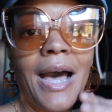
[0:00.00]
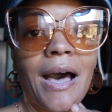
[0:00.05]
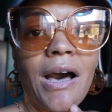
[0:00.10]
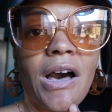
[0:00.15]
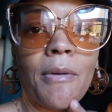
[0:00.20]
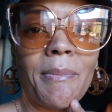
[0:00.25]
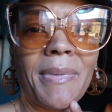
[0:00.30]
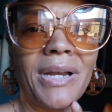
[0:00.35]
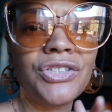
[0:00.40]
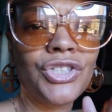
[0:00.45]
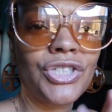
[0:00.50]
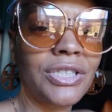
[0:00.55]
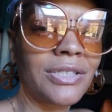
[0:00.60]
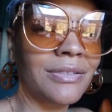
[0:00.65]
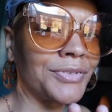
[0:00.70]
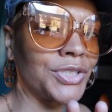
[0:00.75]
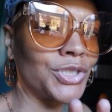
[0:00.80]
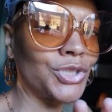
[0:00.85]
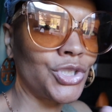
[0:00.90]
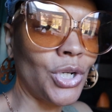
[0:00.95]
I just
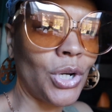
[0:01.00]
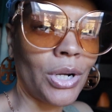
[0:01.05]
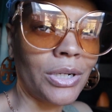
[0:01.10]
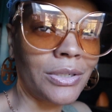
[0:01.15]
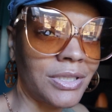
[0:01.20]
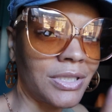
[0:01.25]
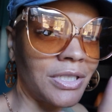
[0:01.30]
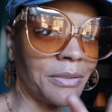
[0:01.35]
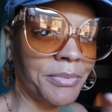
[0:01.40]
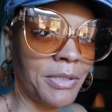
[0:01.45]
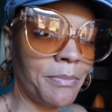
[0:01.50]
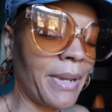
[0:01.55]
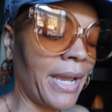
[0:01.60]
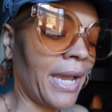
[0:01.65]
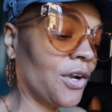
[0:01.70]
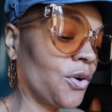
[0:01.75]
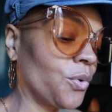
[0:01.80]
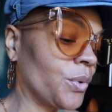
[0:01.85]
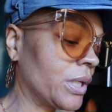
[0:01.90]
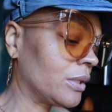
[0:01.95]
charged up the
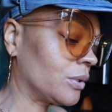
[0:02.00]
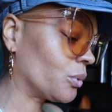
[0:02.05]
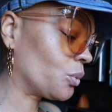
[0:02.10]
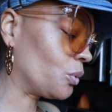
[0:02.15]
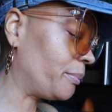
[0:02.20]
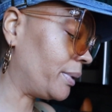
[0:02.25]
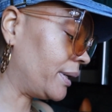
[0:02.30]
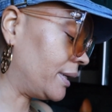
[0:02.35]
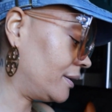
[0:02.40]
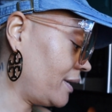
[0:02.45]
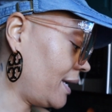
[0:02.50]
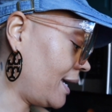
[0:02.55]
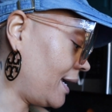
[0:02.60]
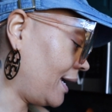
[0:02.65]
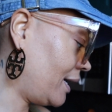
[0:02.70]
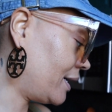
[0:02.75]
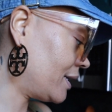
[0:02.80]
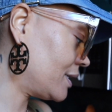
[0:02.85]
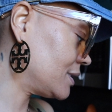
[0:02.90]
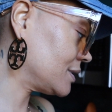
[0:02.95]
battery a little bit,
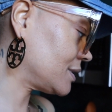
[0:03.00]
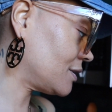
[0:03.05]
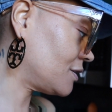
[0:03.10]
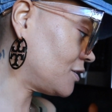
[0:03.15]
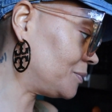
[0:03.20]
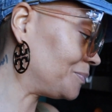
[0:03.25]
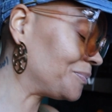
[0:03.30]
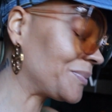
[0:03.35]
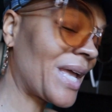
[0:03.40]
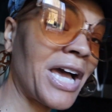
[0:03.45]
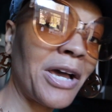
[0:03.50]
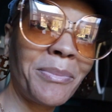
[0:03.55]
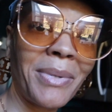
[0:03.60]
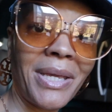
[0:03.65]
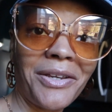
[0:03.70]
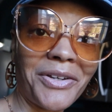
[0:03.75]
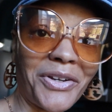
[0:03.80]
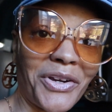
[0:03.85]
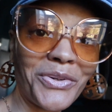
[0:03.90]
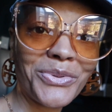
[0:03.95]
and I'm
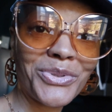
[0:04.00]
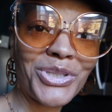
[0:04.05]
here.